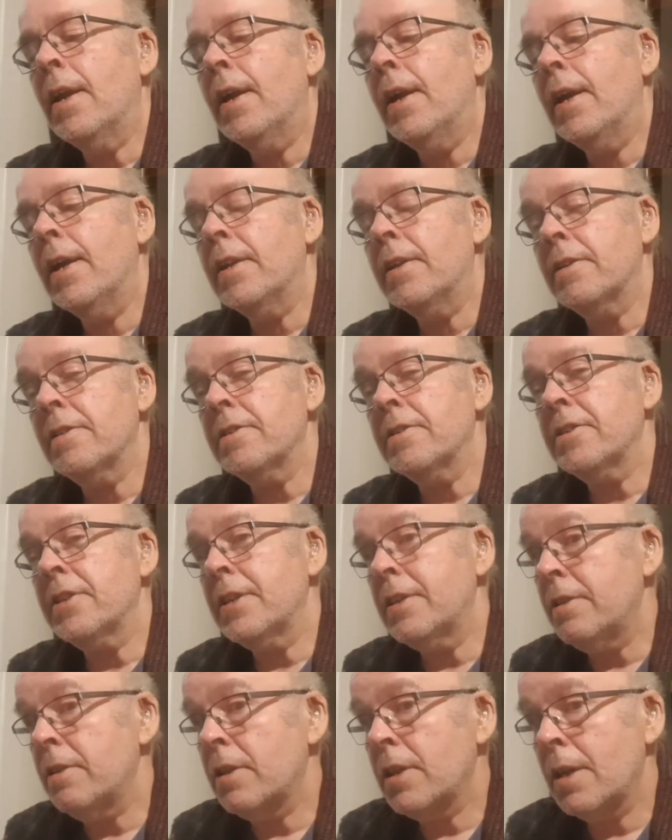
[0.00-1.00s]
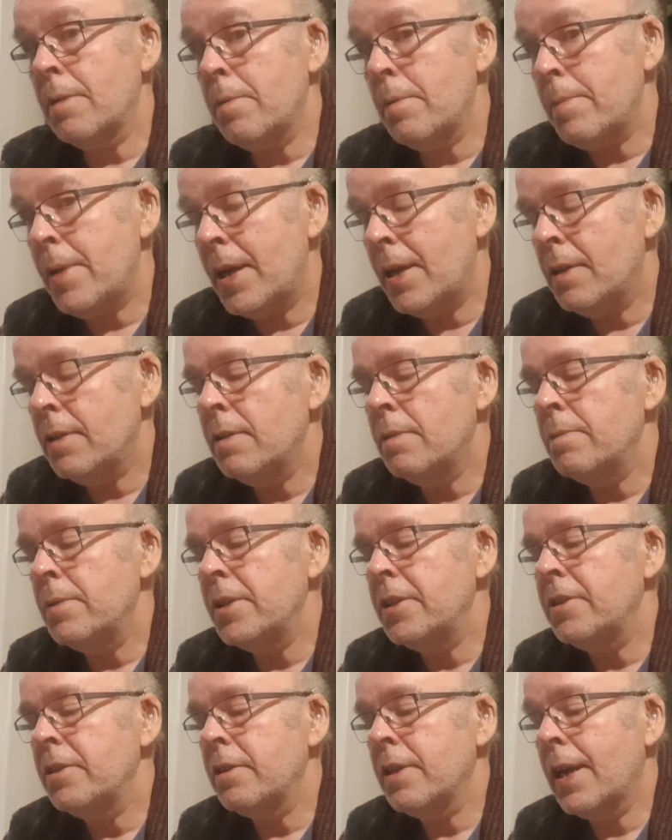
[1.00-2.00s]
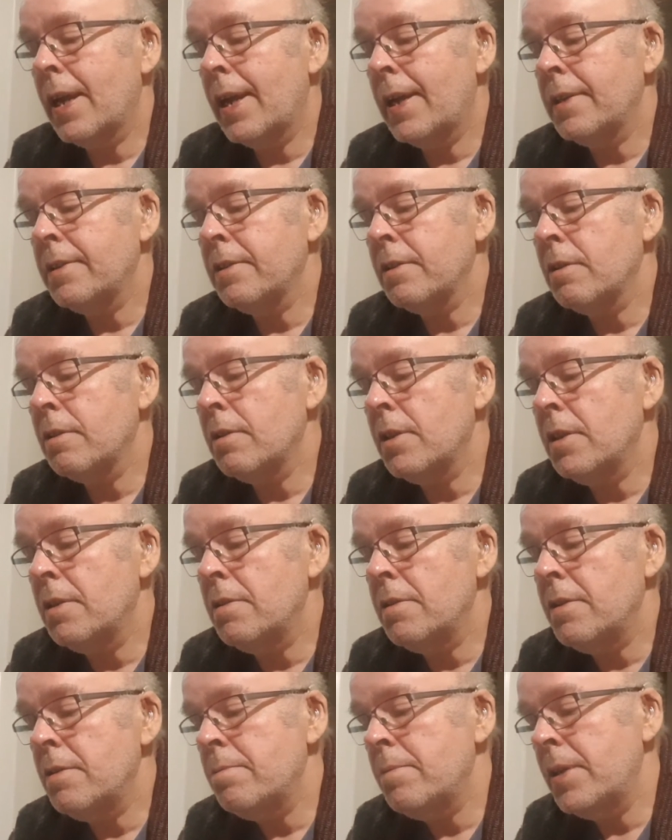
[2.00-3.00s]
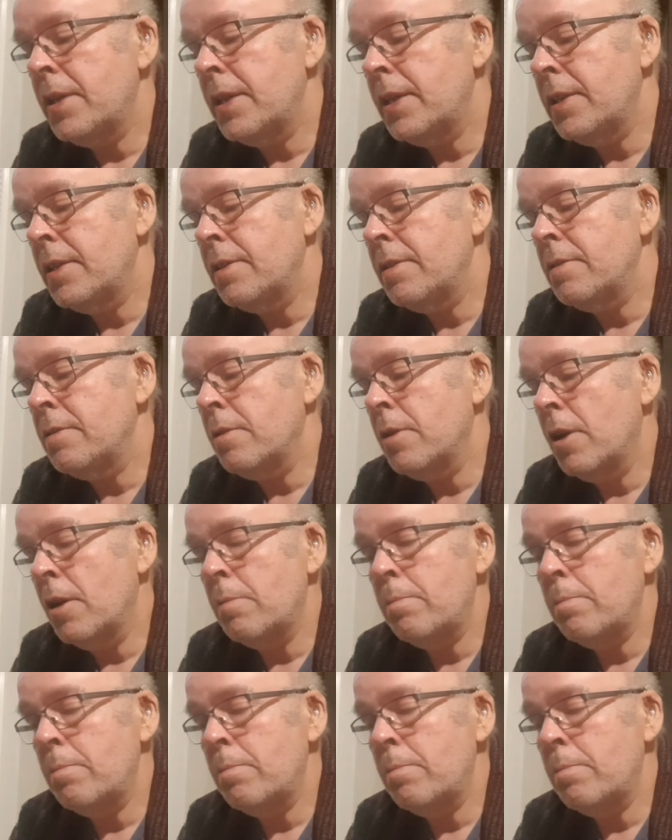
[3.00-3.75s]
and I did look up about them, and you can grow them in